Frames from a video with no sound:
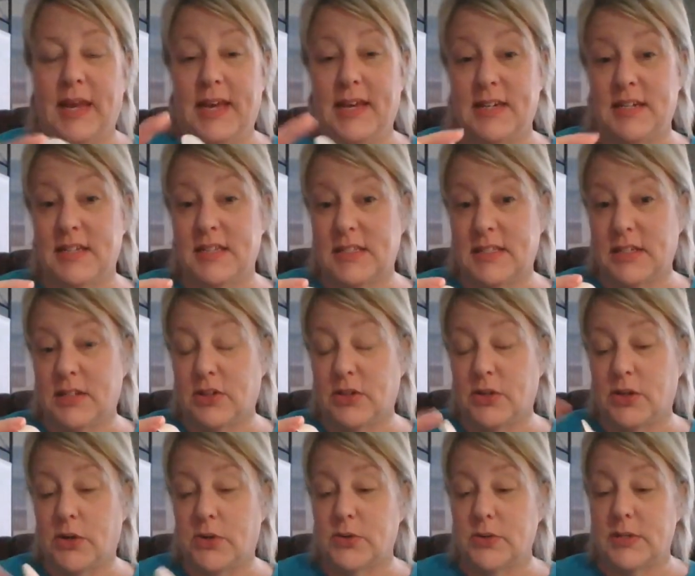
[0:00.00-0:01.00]
and a
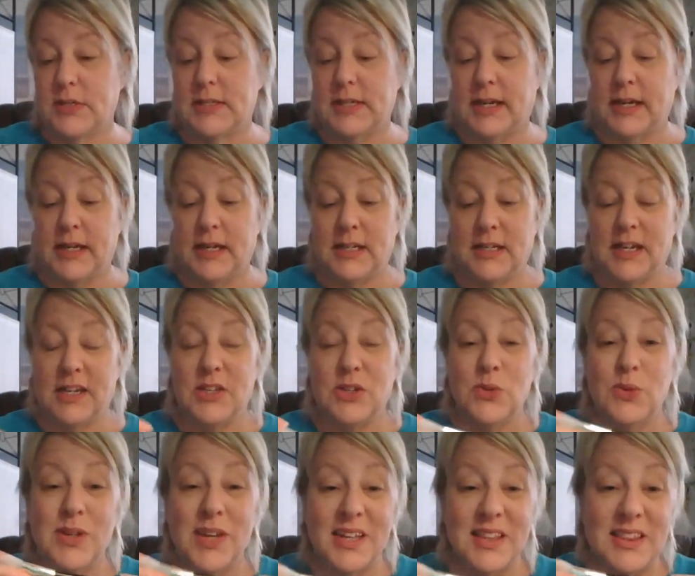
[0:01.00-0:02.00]
silicone side, and
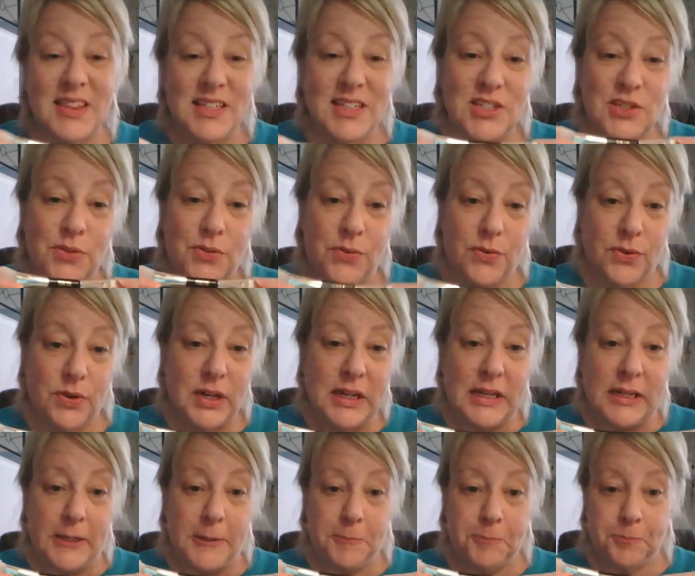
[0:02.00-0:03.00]
you get this
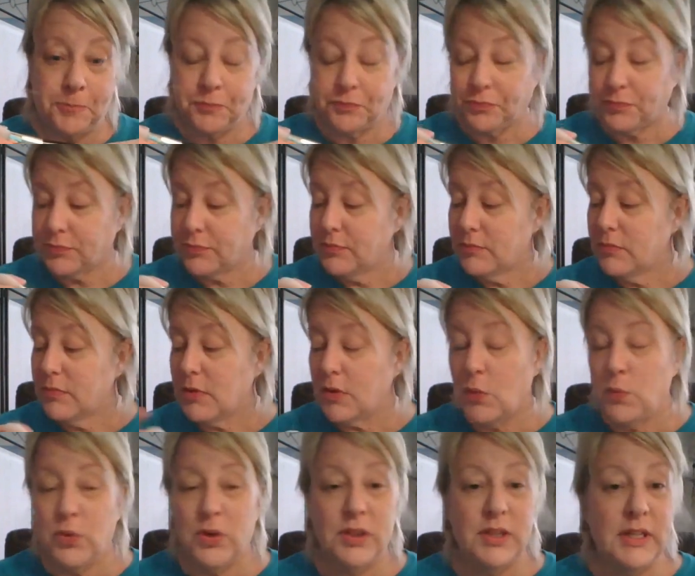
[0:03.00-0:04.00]
free
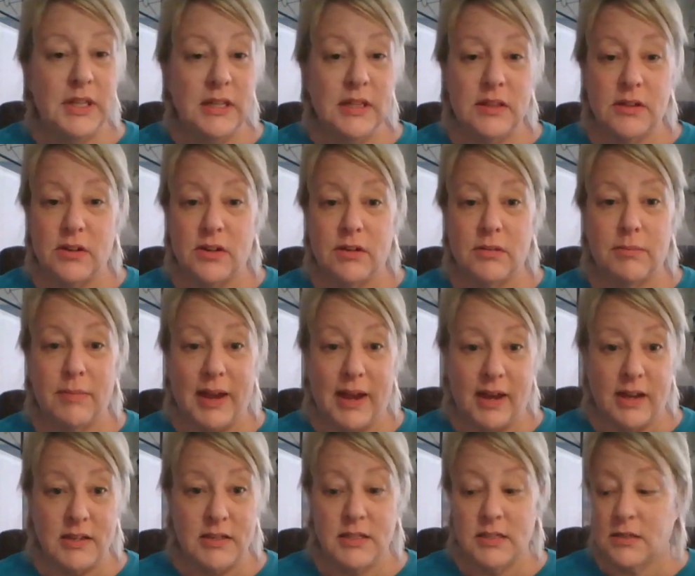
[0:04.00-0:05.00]
with either
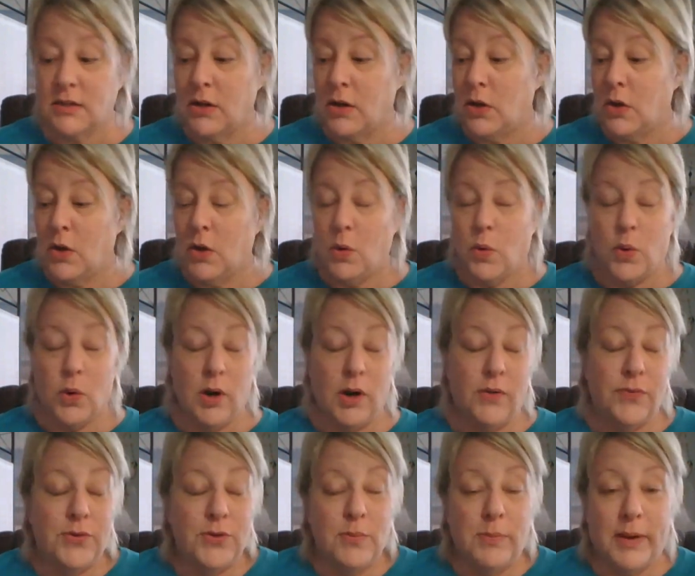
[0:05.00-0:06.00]
mask. Or
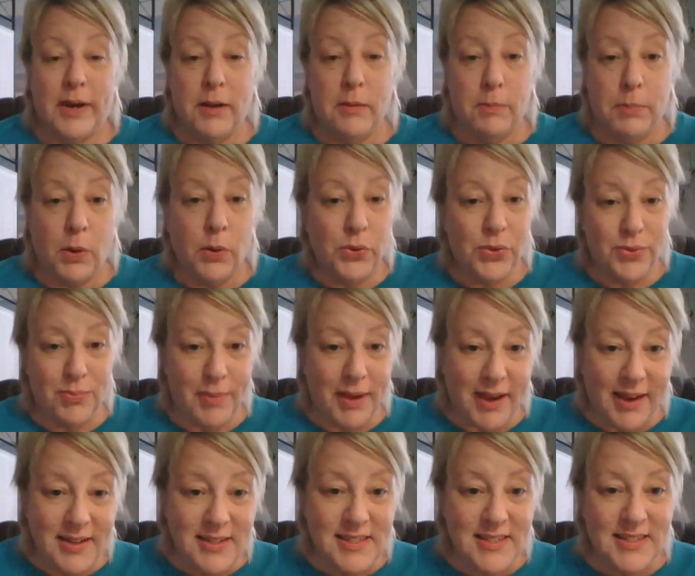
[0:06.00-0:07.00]
if you buy both
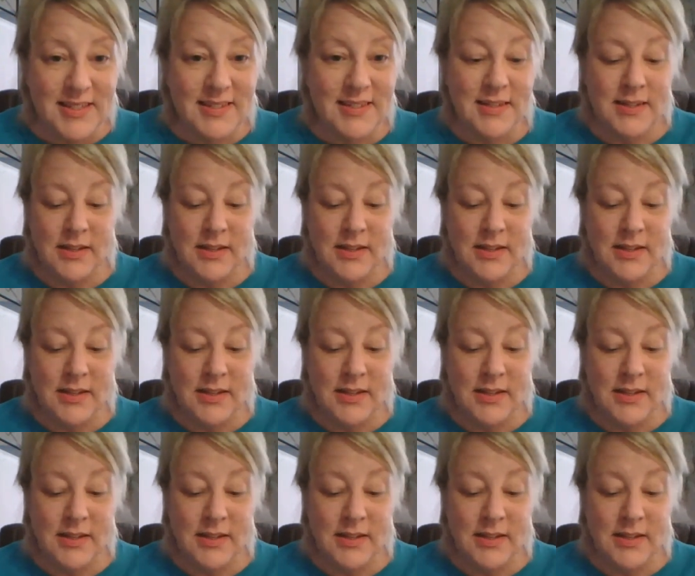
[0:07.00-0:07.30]
masks,